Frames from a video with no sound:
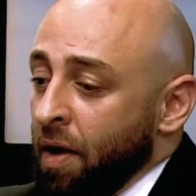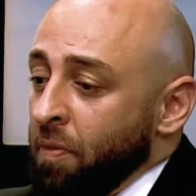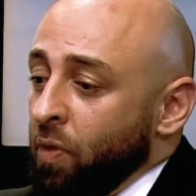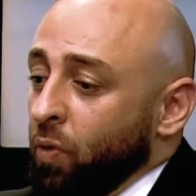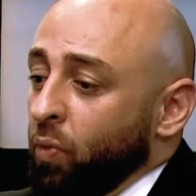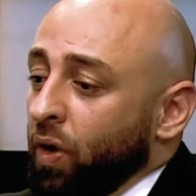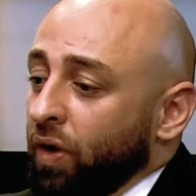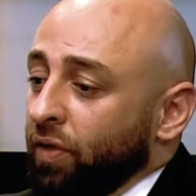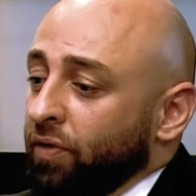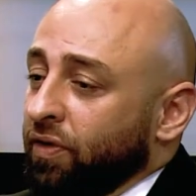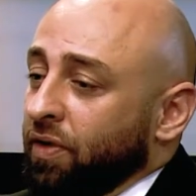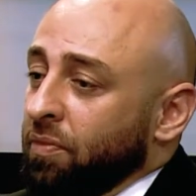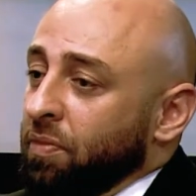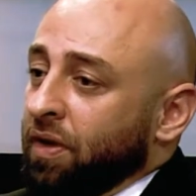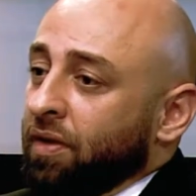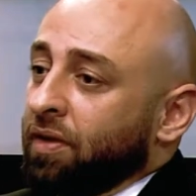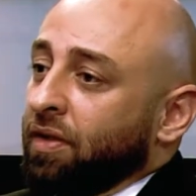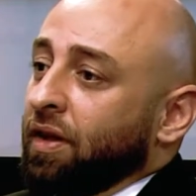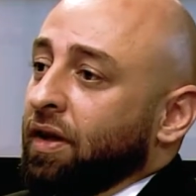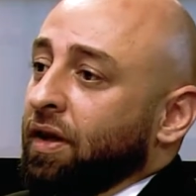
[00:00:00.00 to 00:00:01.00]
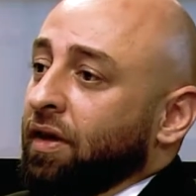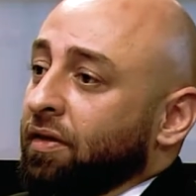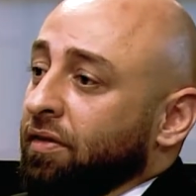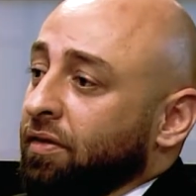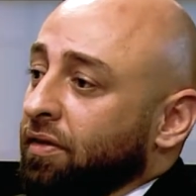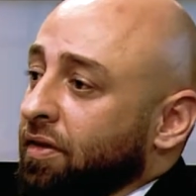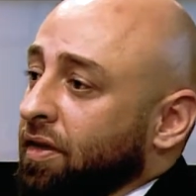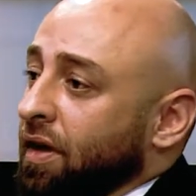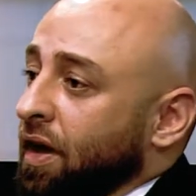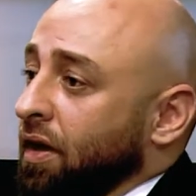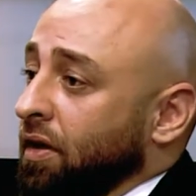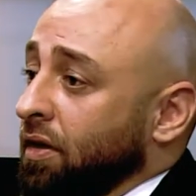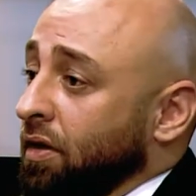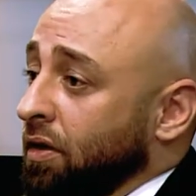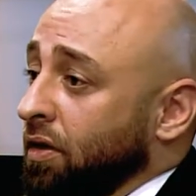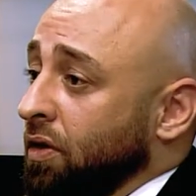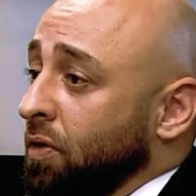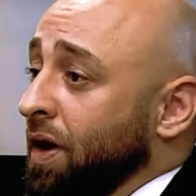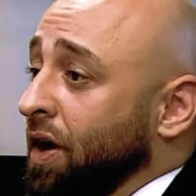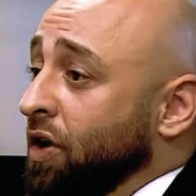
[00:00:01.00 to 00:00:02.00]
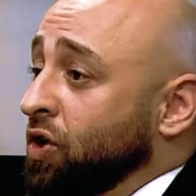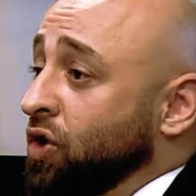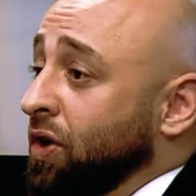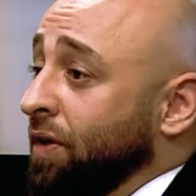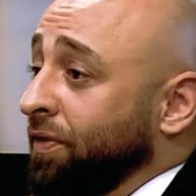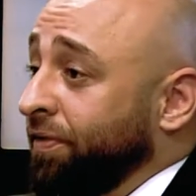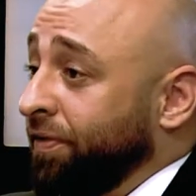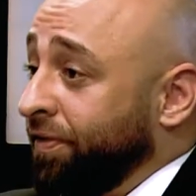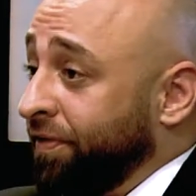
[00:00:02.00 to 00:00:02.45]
What are some of the things that you actually